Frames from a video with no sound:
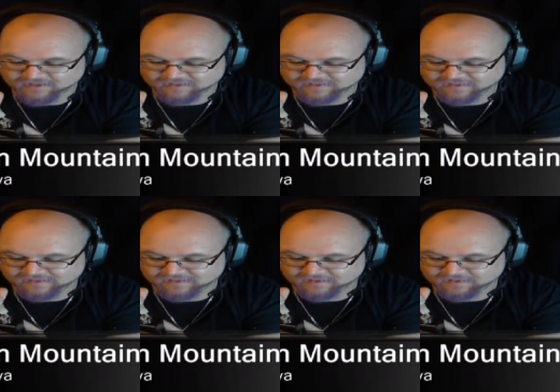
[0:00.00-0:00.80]
This
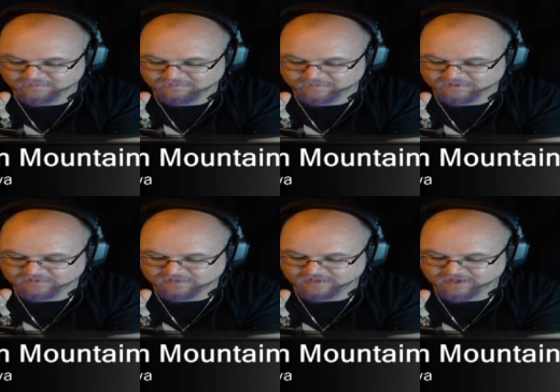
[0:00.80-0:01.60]
is the
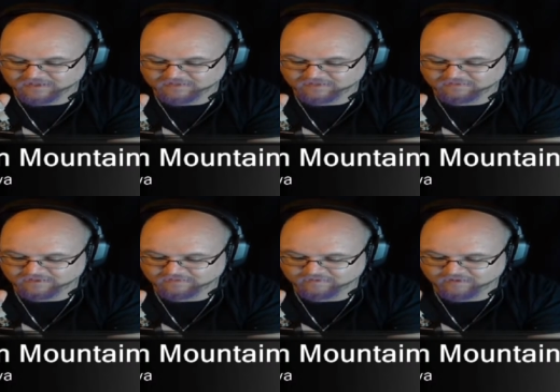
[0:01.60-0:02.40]
best chai tea
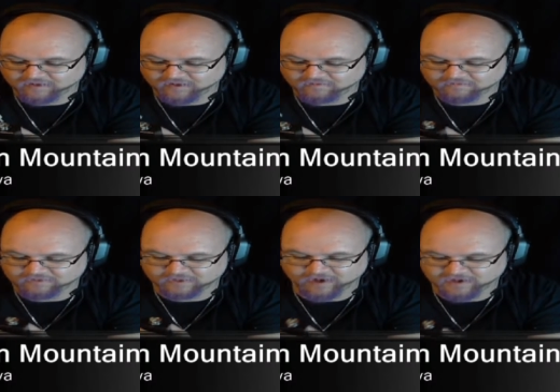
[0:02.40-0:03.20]
flavor I've
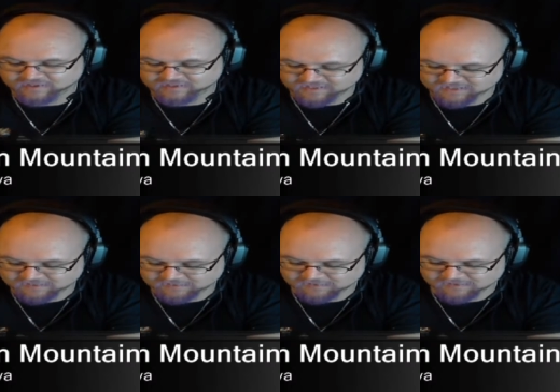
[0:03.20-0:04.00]
tried in an
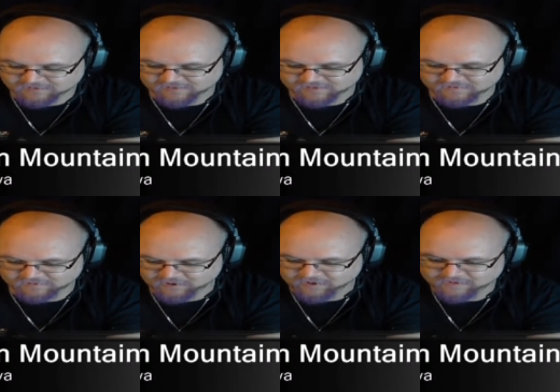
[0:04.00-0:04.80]
e-juice thus
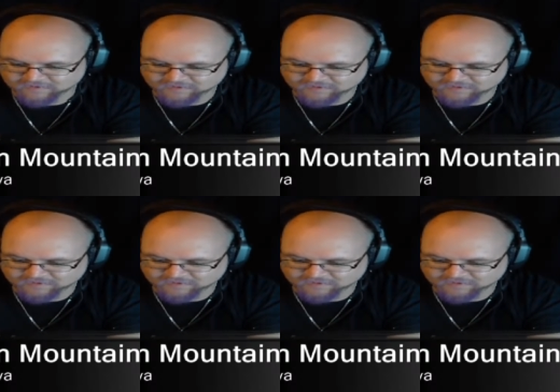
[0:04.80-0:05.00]
far.